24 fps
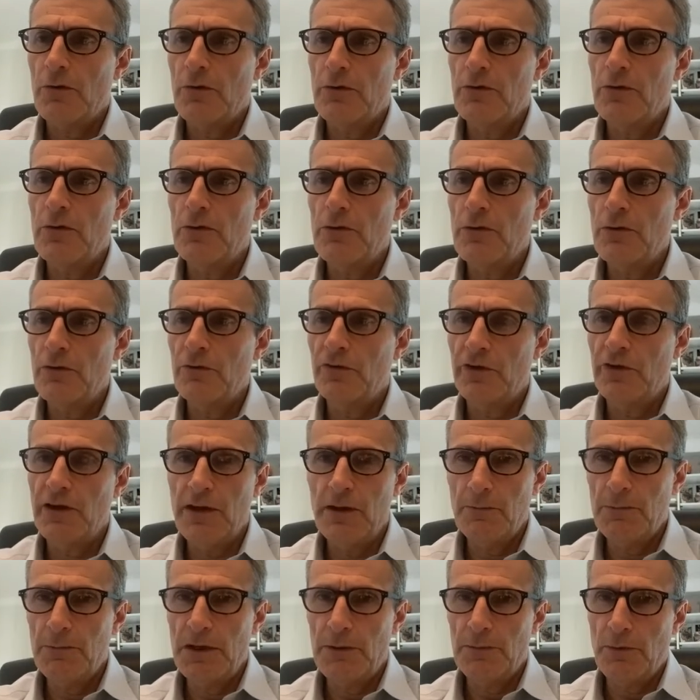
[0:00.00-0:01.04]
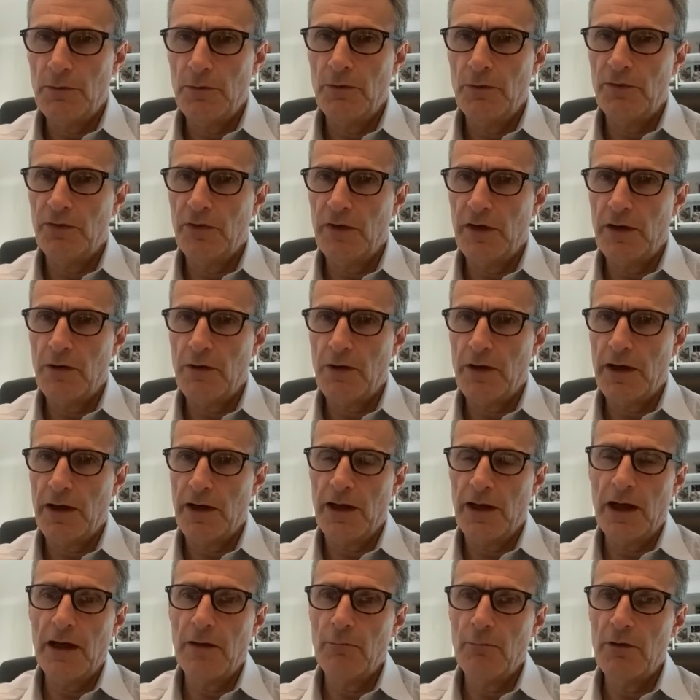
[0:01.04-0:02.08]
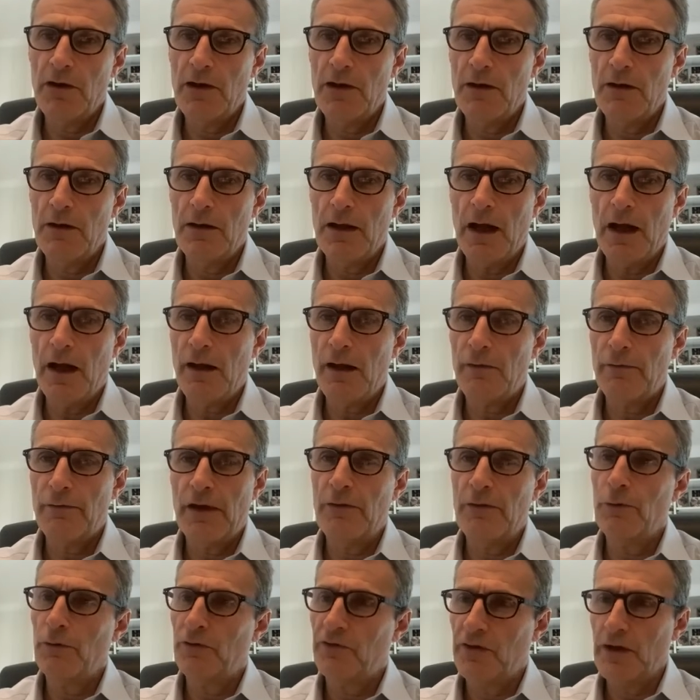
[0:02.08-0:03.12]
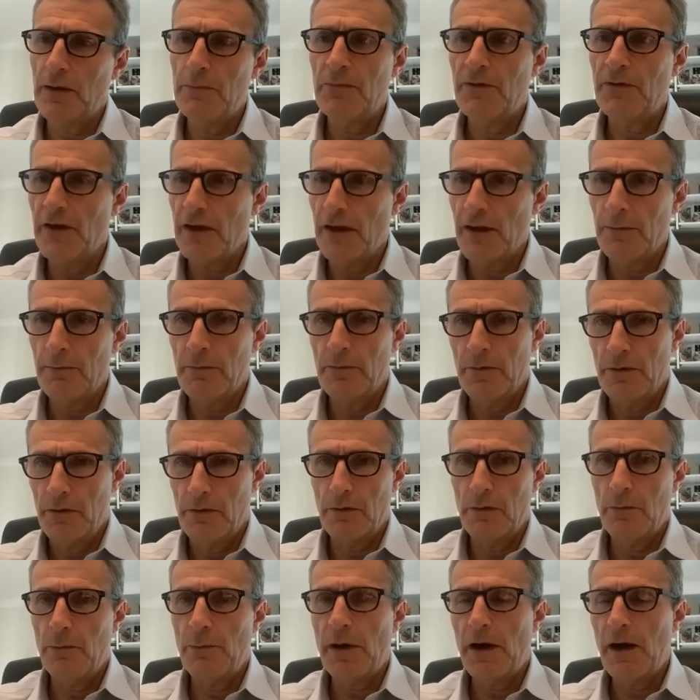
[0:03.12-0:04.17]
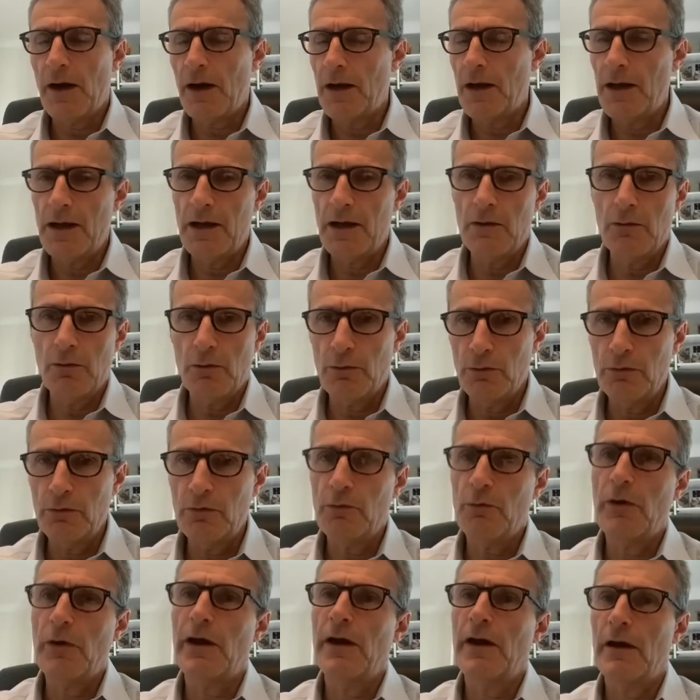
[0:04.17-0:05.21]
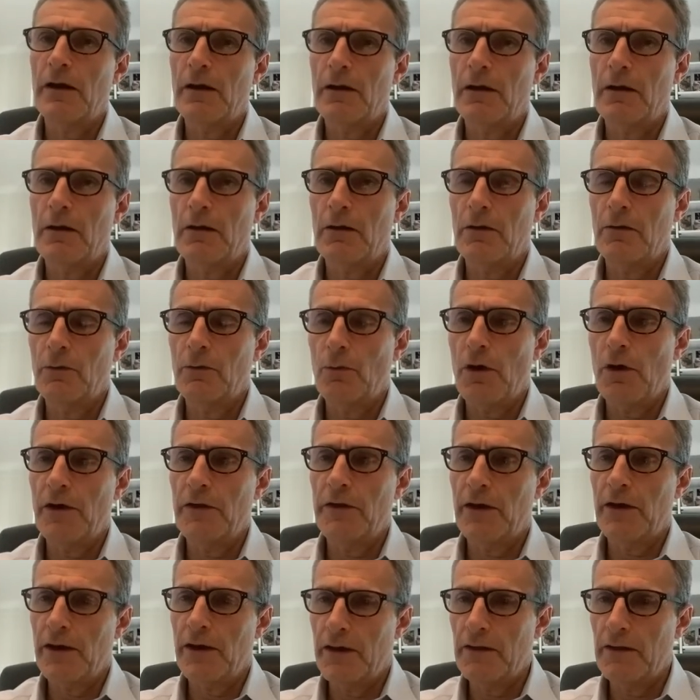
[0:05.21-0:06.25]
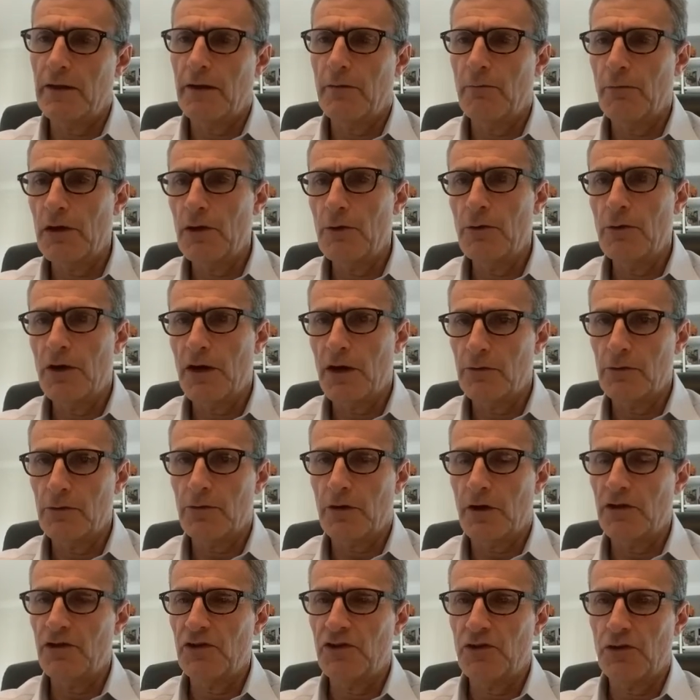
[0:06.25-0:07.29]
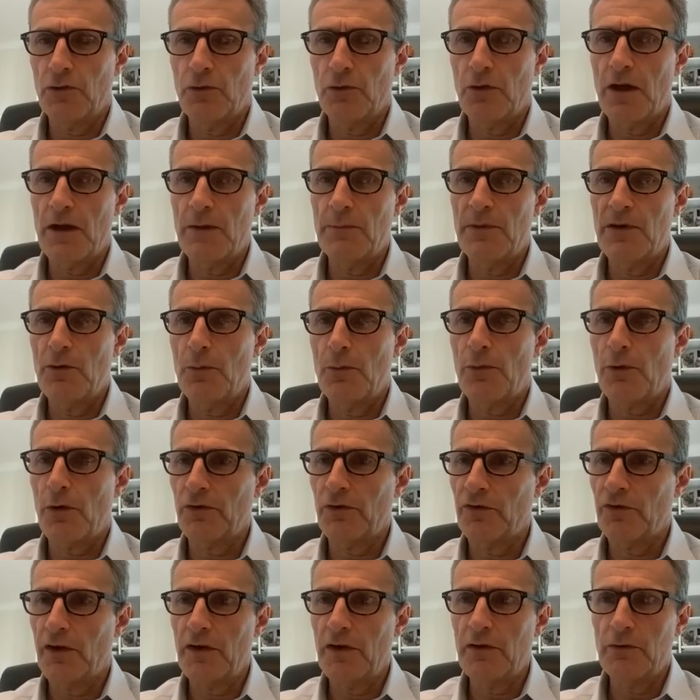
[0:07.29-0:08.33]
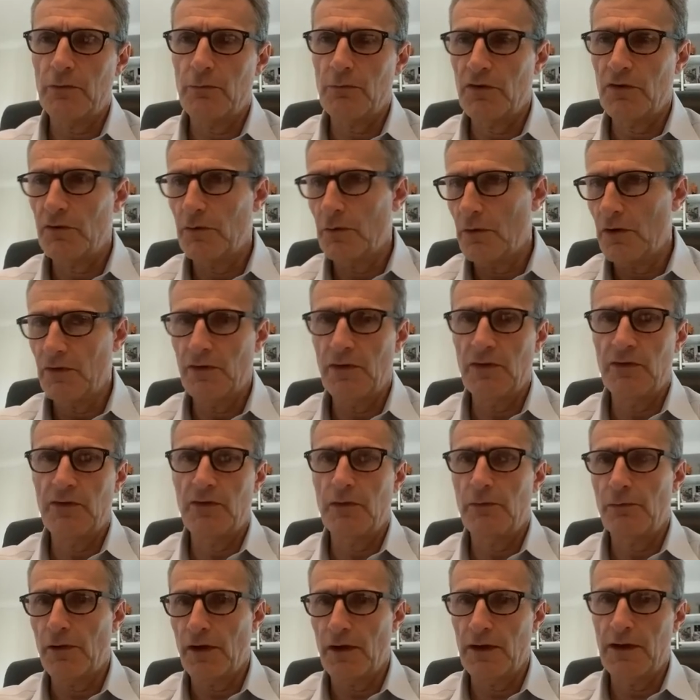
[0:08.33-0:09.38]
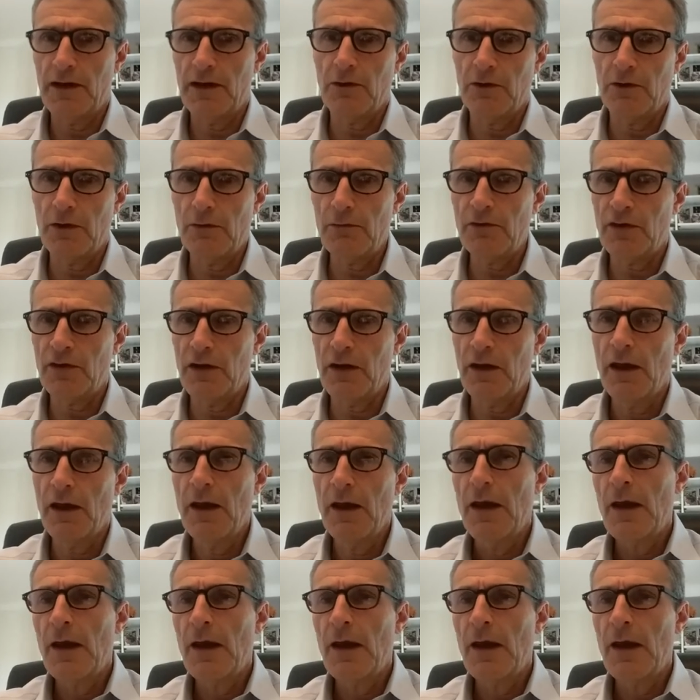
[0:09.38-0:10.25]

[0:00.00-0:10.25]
You see people saying, okay, I will have at the same time a parallel route where on the one hand, I will look at the traditional IPO process with the SEC filing and everything,